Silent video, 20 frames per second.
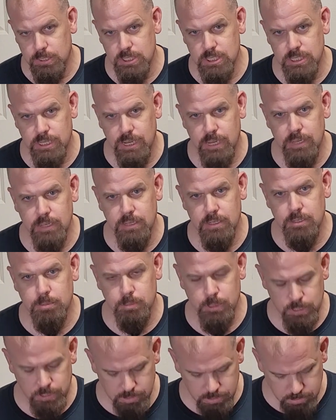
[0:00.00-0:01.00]
stay into
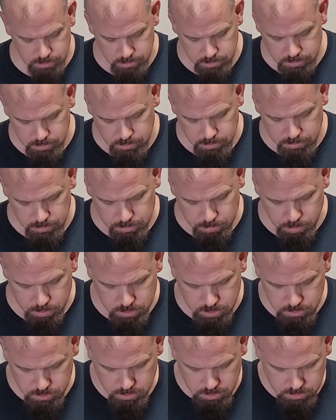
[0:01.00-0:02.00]
my
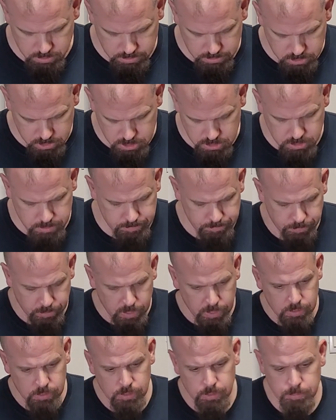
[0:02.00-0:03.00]
personal collection.
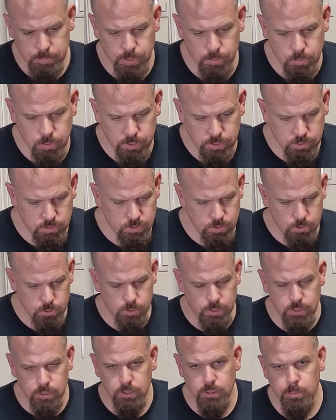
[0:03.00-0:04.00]
Let me run through
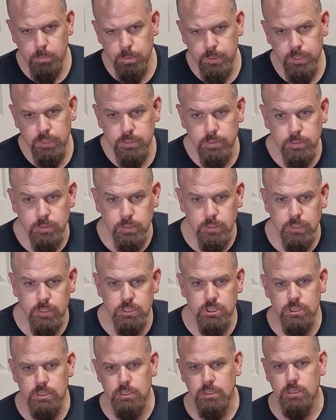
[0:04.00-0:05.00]
it a little bit,
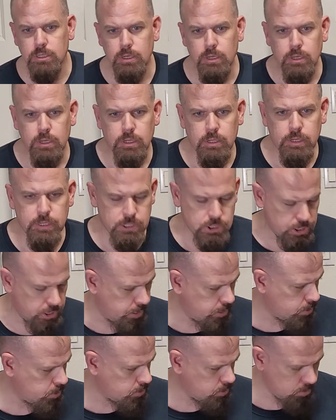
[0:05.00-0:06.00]
let you
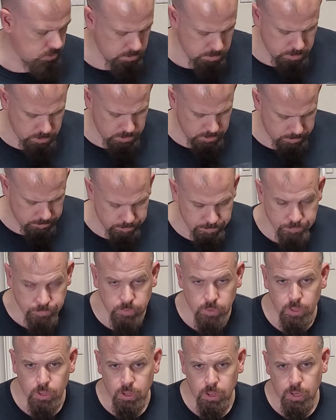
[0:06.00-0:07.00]
hear it a little bit.
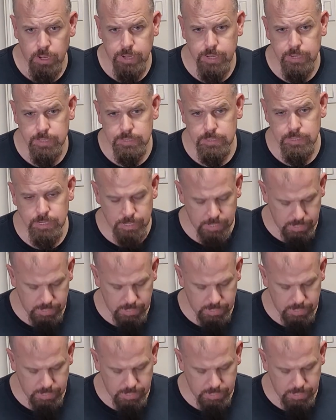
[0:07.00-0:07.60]
I got the